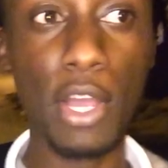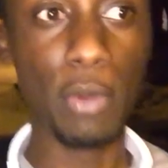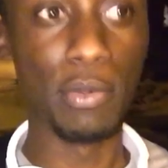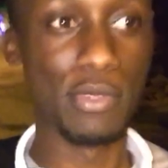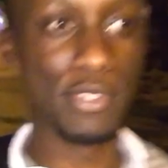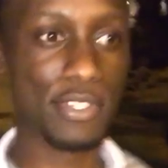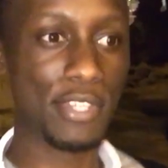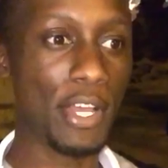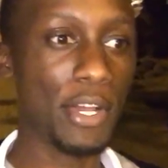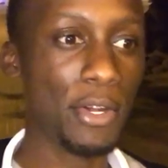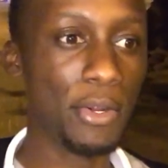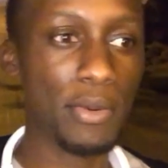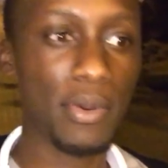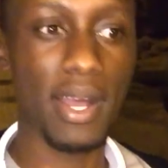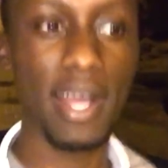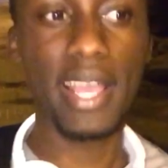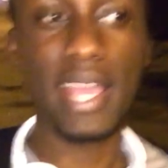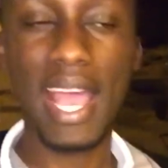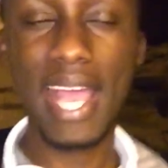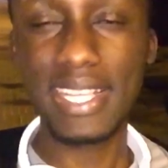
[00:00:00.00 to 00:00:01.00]
Yo, so
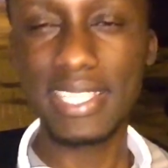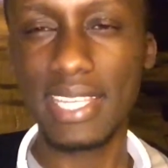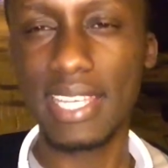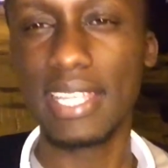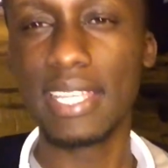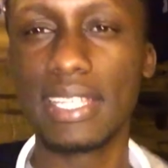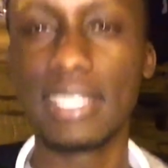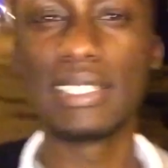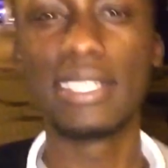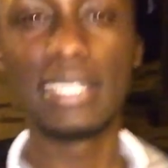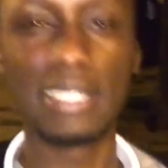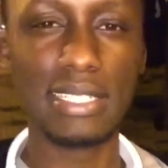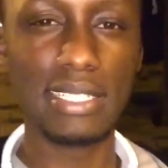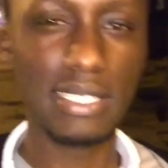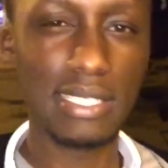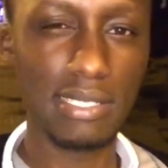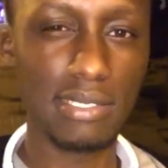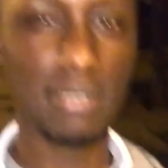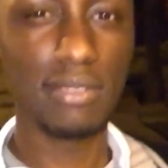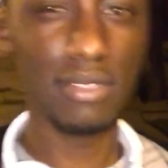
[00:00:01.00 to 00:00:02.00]
I actually
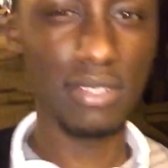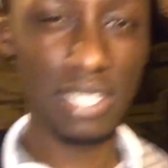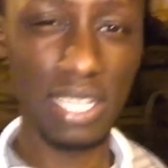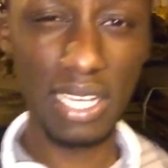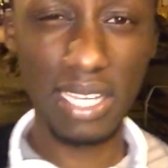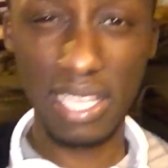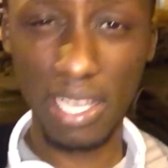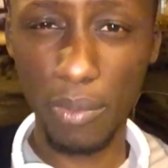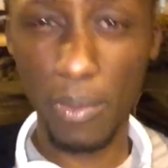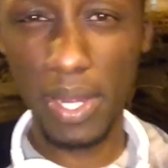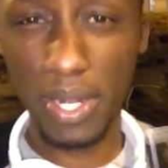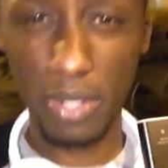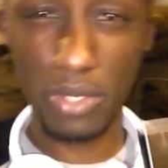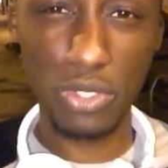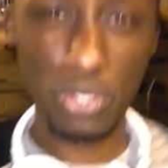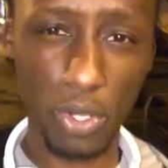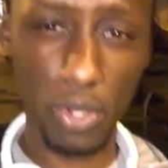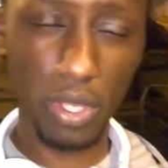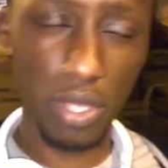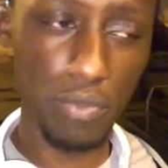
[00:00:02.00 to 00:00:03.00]
didn't get what I
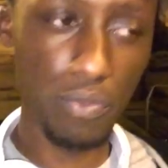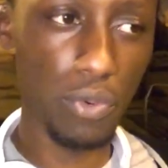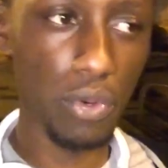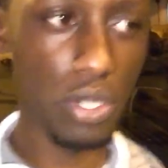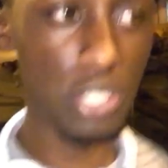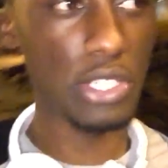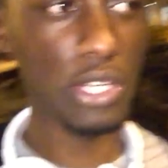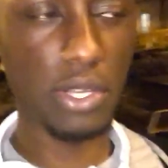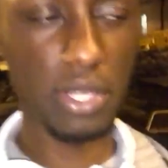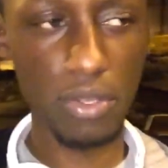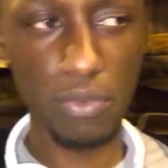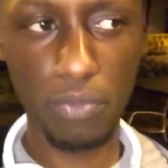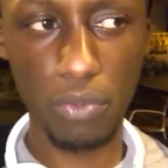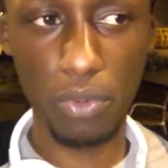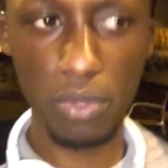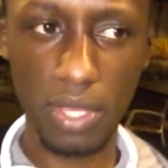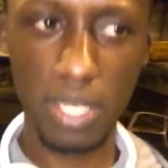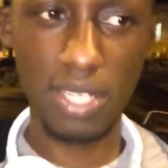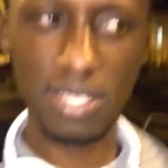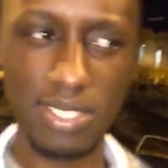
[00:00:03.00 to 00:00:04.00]
was looking for. I was looking
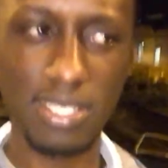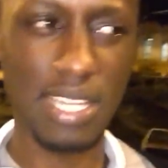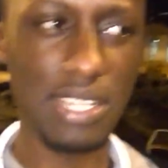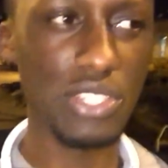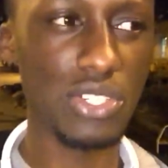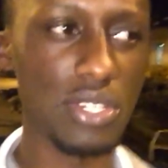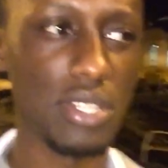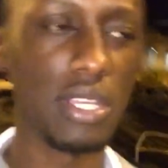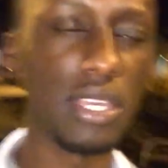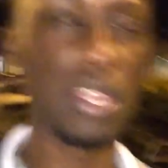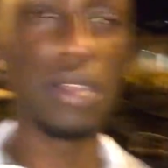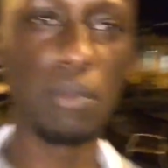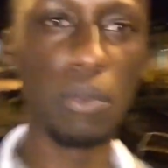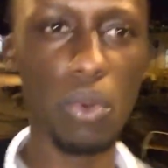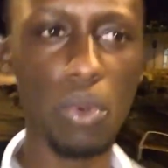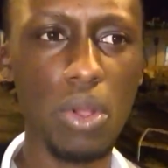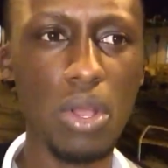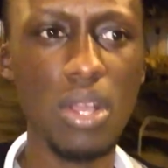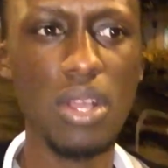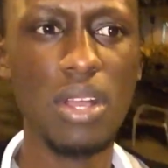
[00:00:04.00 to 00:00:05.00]
for the extension cable